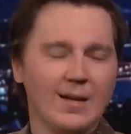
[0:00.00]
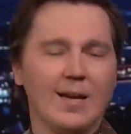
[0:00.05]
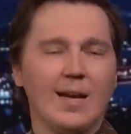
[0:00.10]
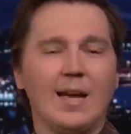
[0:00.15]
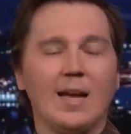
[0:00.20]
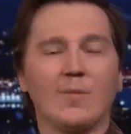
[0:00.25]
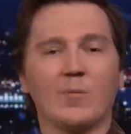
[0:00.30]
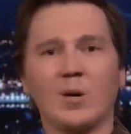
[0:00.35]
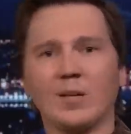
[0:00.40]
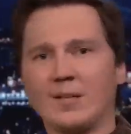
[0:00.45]
Yeah.
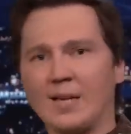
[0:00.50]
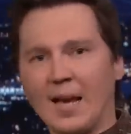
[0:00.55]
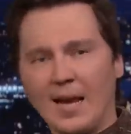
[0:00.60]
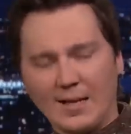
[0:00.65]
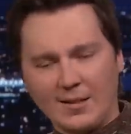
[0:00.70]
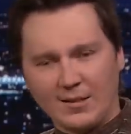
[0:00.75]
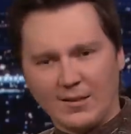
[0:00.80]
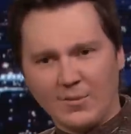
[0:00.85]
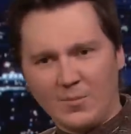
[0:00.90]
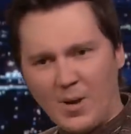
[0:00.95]
My
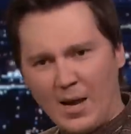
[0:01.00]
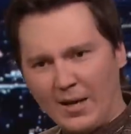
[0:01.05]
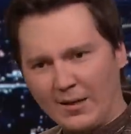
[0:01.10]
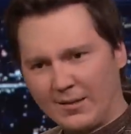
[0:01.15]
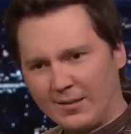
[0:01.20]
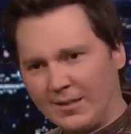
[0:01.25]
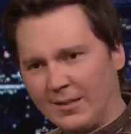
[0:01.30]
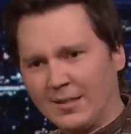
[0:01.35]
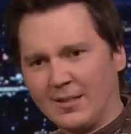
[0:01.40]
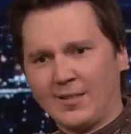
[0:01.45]
dad's in the back
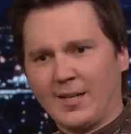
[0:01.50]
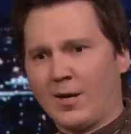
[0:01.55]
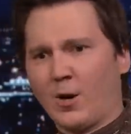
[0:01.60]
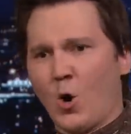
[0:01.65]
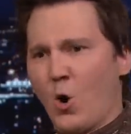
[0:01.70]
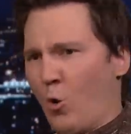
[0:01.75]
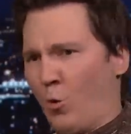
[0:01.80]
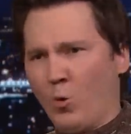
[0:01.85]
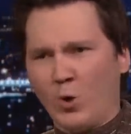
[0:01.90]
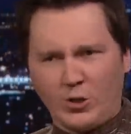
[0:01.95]
seat, and he's like,
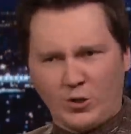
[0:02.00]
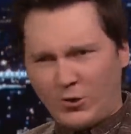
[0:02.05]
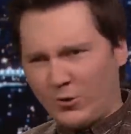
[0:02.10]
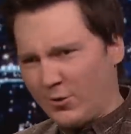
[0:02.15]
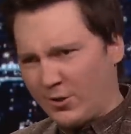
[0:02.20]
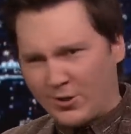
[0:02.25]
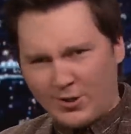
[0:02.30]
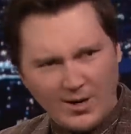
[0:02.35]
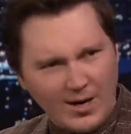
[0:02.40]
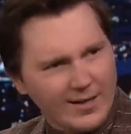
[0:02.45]
"What's so
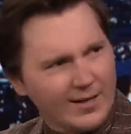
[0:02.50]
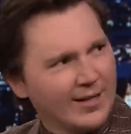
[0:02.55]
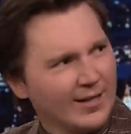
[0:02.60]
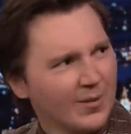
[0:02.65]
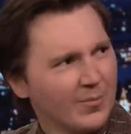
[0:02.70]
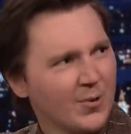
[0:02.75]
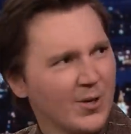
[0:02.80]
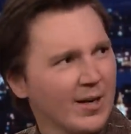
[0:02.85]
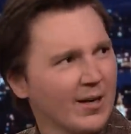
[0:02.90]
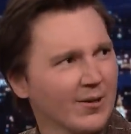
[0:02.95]
exciting
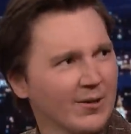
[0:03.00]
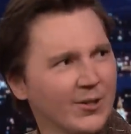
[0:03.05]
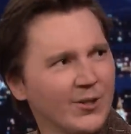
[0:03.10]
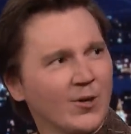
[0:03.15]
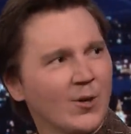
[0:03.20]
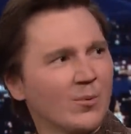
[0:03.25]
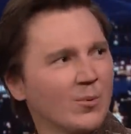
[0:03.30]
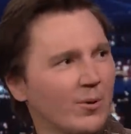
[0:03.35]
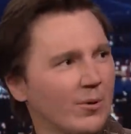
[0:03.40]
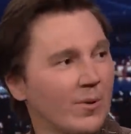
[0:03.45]
up there?" You
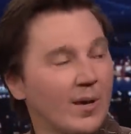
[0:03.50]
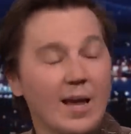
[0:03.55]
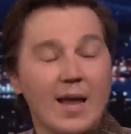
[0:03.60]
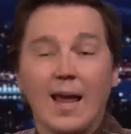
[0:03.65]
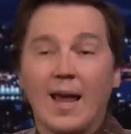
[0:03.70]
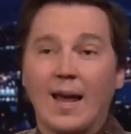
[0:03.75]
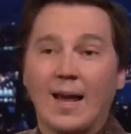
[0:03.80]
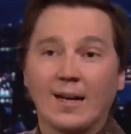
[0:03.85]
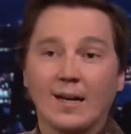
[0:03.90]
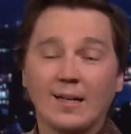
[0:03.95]
know, blah blah.
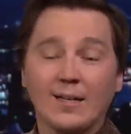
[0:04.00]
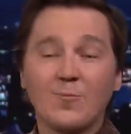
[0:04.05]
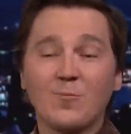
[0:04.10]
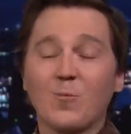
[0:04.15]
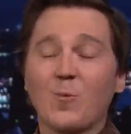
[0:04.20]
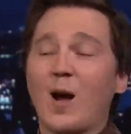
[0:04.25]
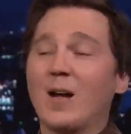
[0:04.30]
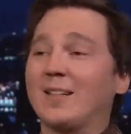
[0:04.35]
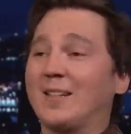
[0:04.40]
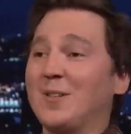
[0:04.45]
And I didn't,
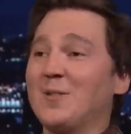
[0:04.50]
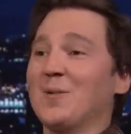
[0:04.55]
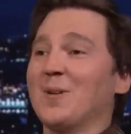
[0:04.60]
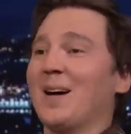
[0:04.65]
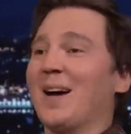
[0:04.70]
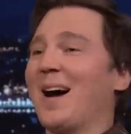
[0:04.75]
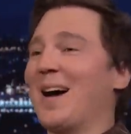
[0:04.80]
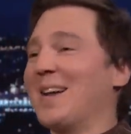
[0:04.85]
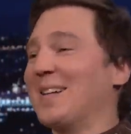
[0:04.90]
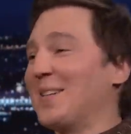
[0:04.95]
I didn't,
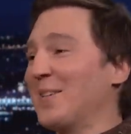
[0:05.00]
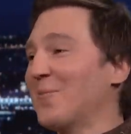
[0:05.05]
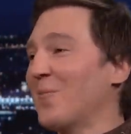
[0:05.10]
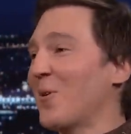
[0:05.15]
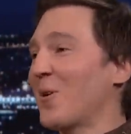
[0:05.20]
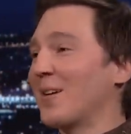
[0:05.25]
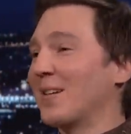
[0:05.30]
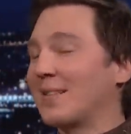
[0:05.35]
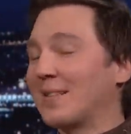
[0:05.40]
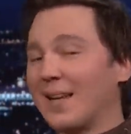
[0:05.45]
I didn't
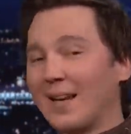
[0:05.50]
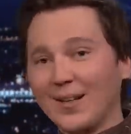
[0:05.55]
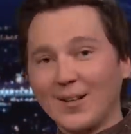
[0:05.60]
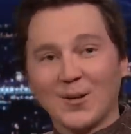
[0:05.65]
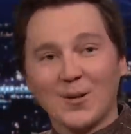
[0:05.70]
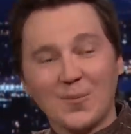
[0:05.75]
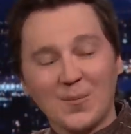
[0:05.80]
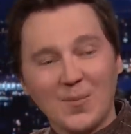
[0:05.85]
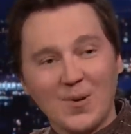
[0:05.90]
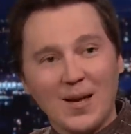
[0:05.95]
want to tell
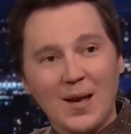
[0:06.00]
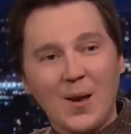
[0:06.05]
him